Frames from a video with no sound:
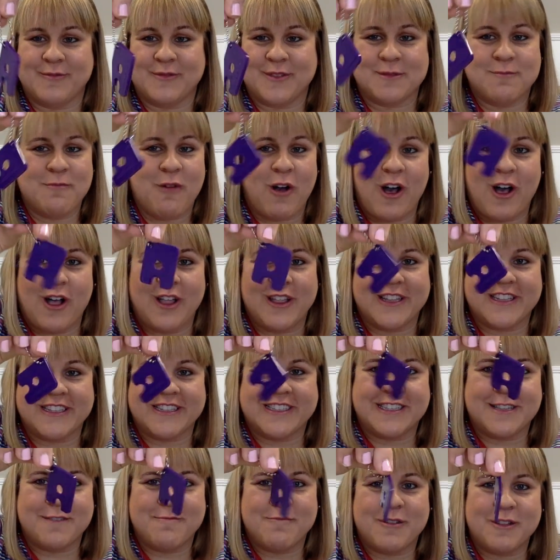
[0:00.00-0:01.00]
small
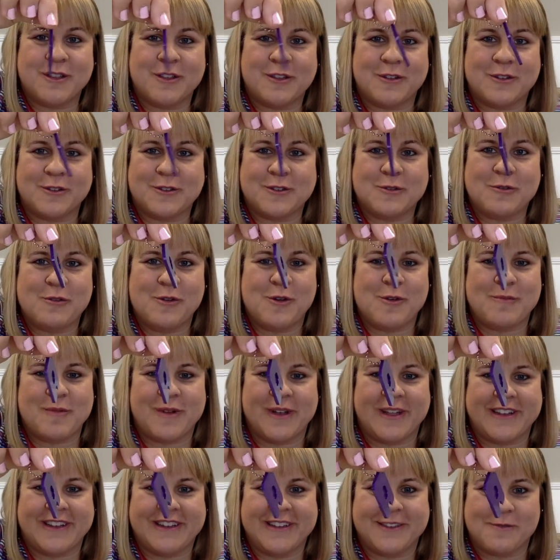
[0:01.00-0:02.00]
and simple little tool,
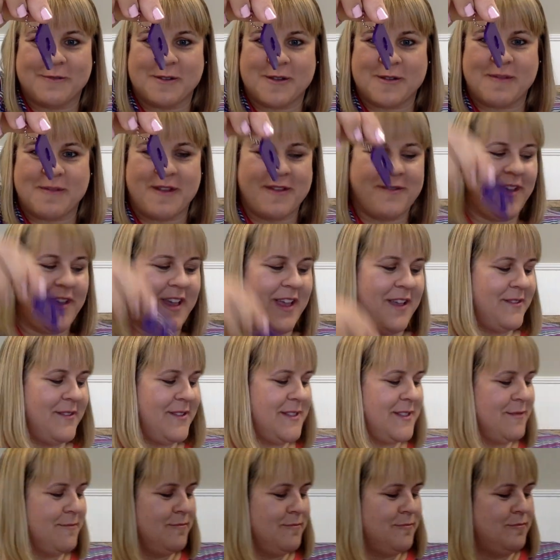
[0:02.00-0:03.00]
but it's one of my
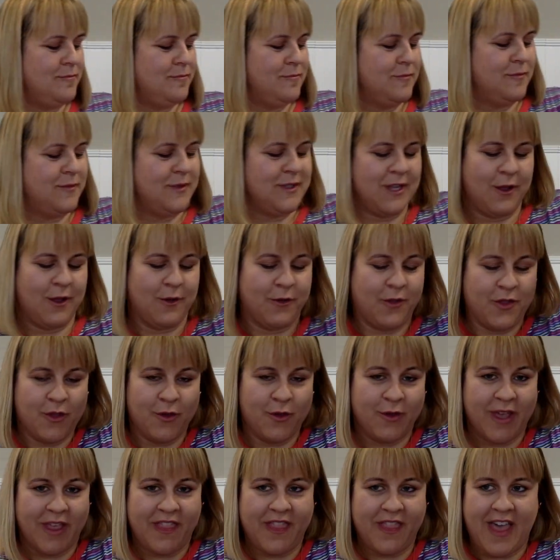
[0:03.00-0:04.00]
faves. So
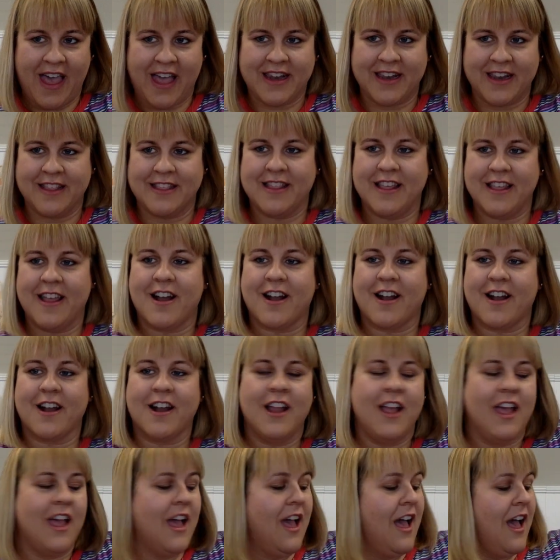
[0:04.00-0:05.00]
you get that in
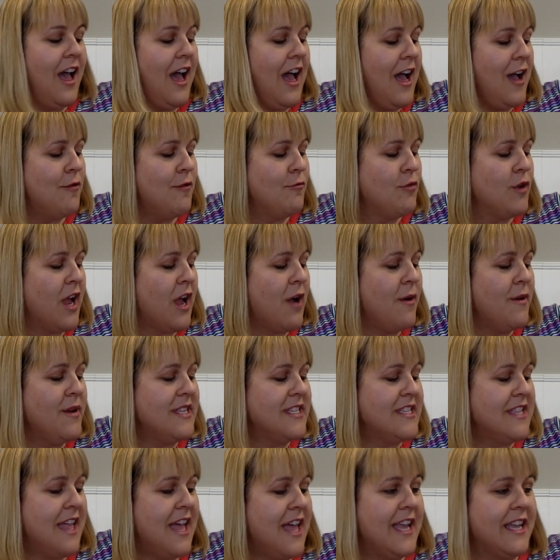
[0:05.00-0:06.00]
there. We
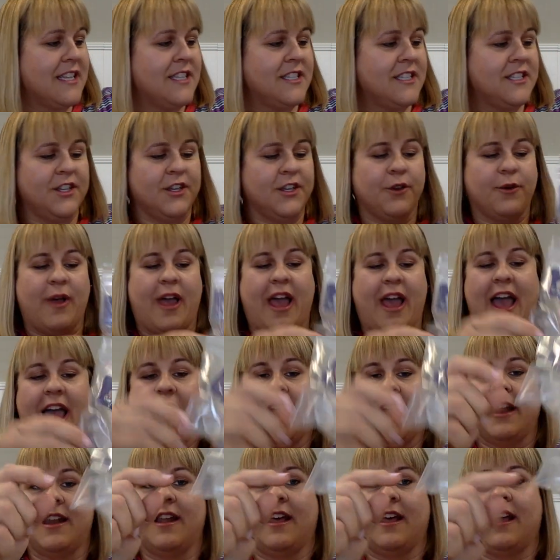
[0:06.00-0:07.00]
always like to
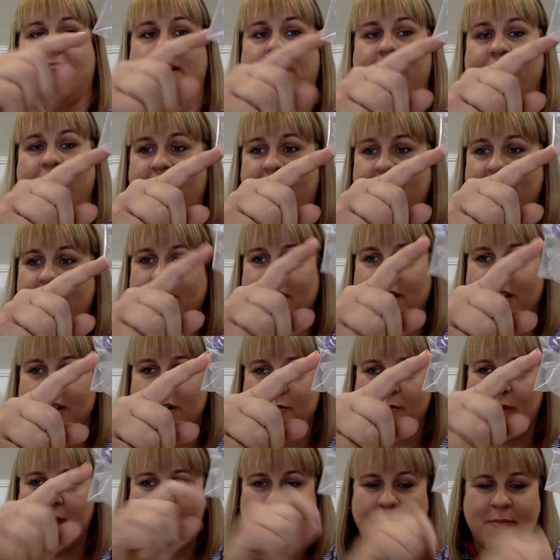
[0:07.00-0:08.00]
add a funnel and
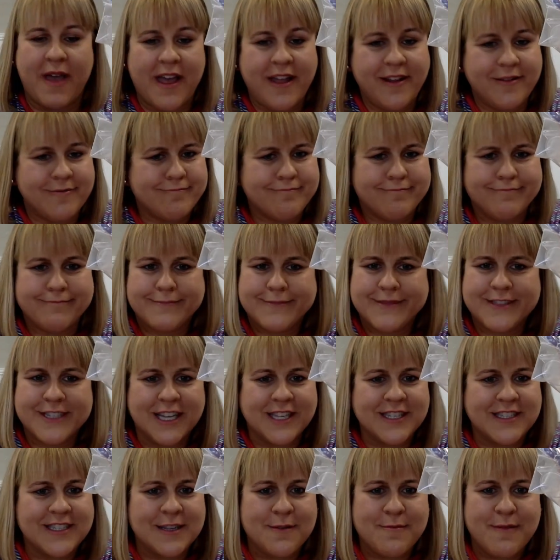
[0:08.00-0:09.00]
a pipette
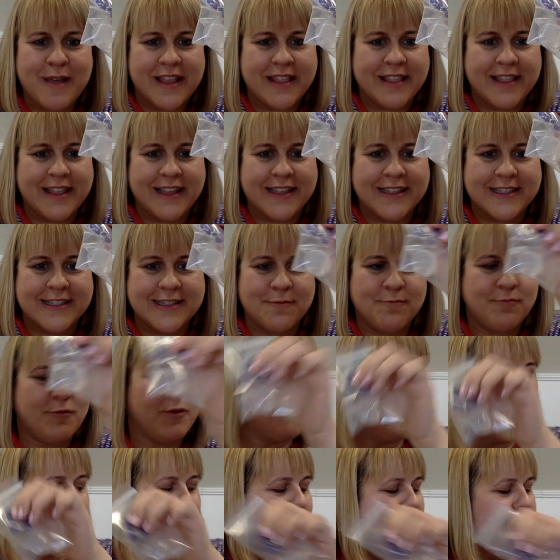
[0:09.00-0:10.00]
just to make things
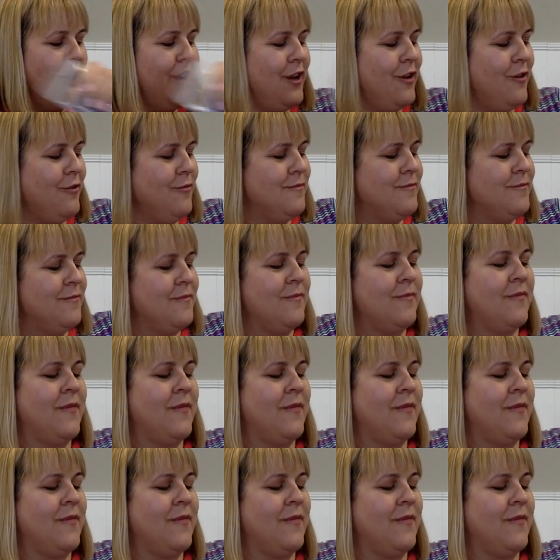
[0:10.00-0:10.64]
simple for you.